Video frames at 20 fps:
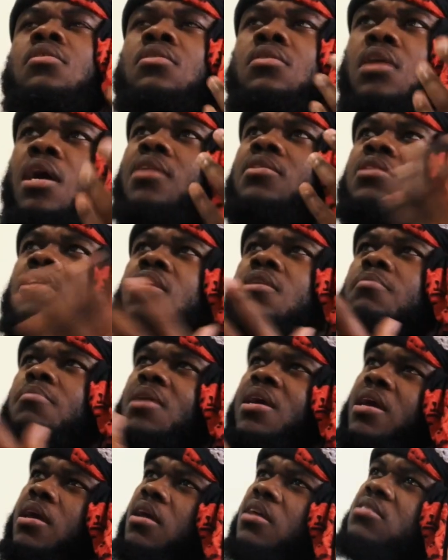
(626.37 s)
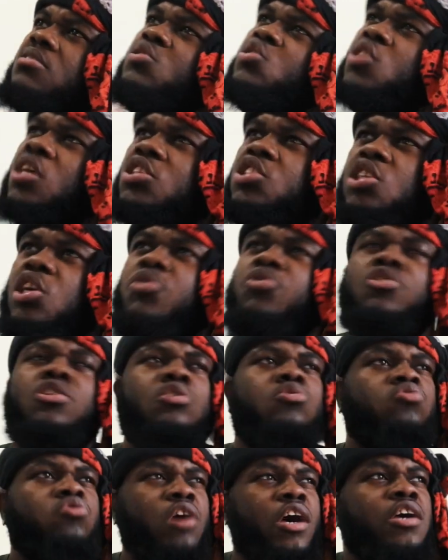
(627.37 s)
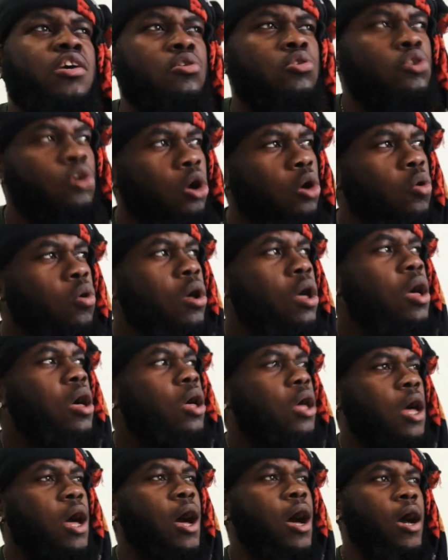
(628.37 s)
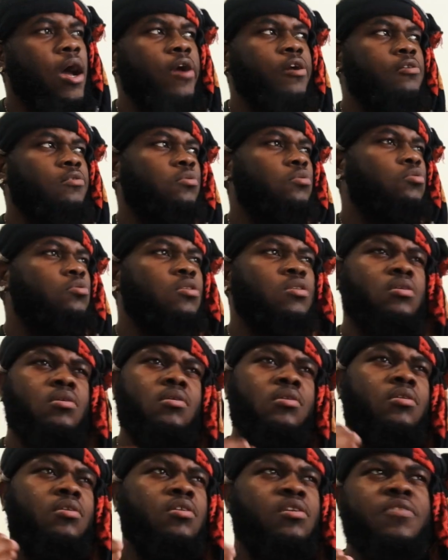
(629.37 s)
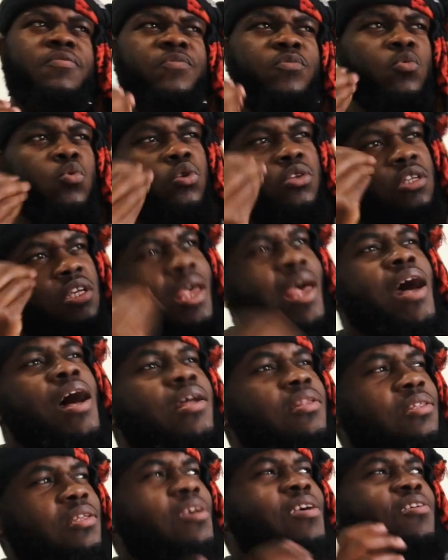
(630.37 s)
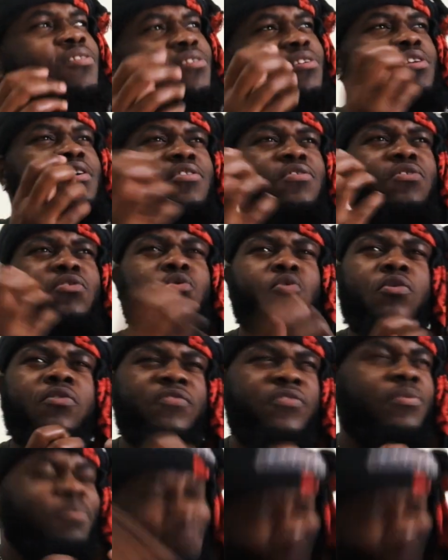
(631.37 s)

I think me exaggerate right now, or the food can't taste this good for